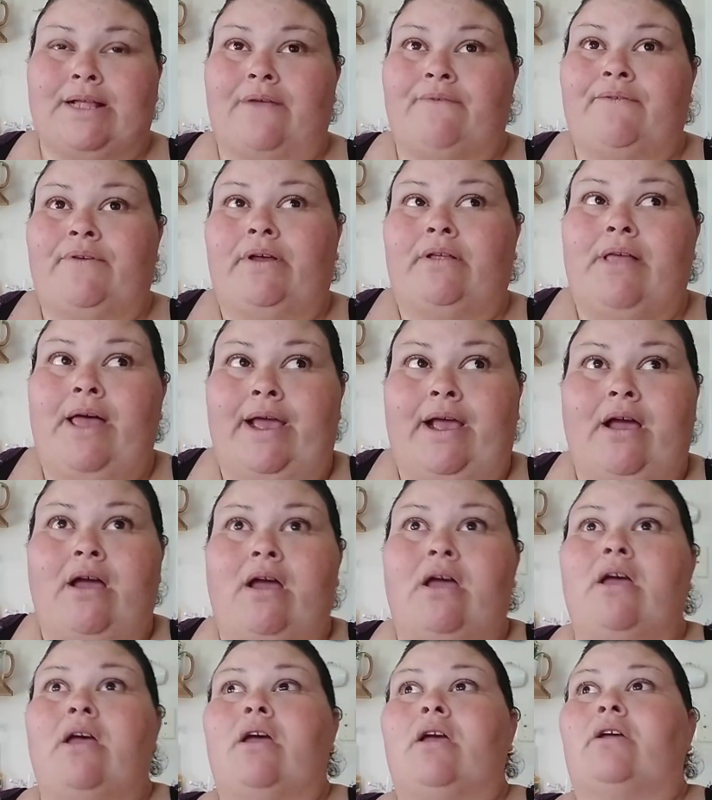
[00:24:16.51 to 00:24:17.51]
I feel like,
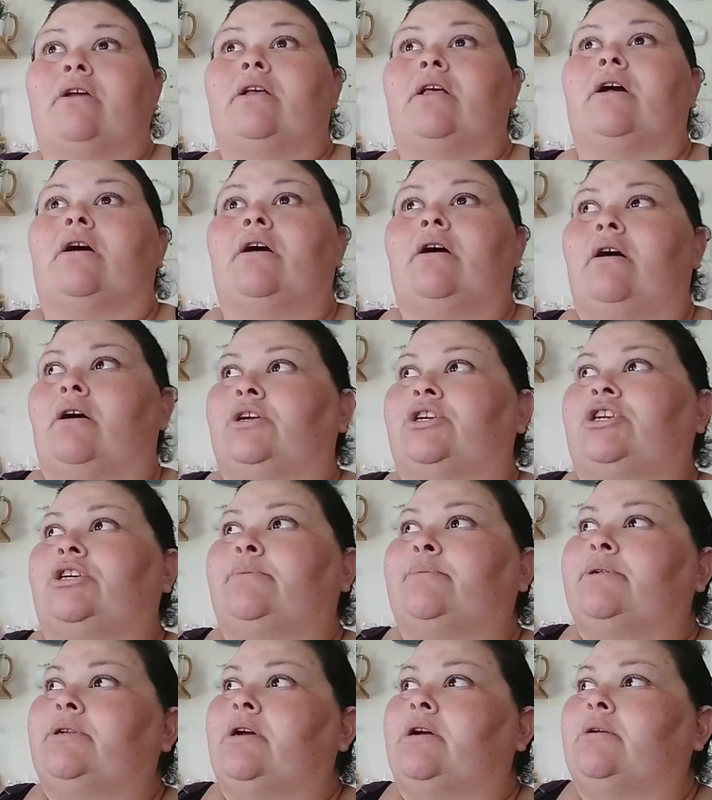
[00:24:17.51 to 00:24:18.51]
you know, oh, she's
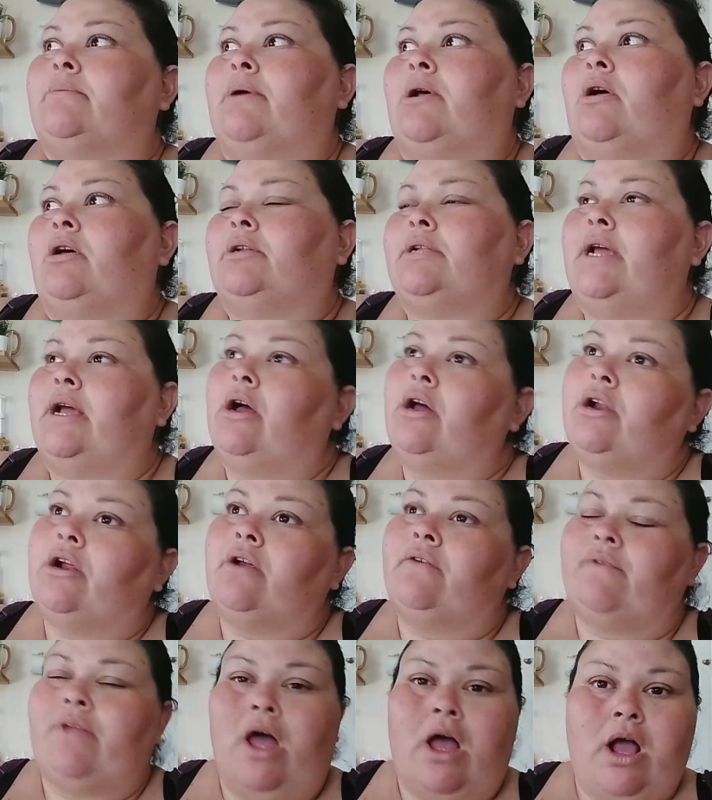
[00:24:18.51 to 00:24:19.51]
been talking about all day on
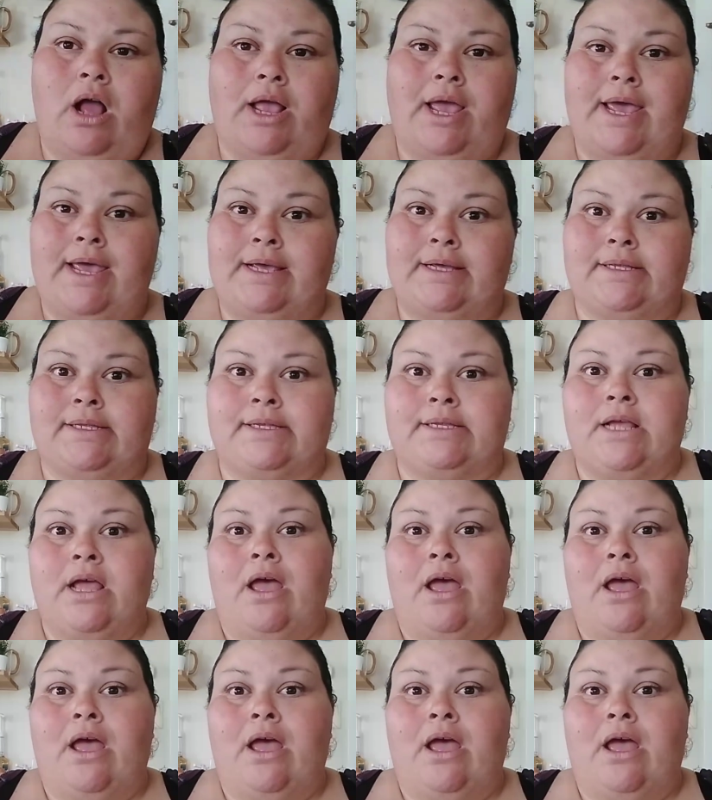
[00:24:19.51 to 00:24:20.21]
her vlog is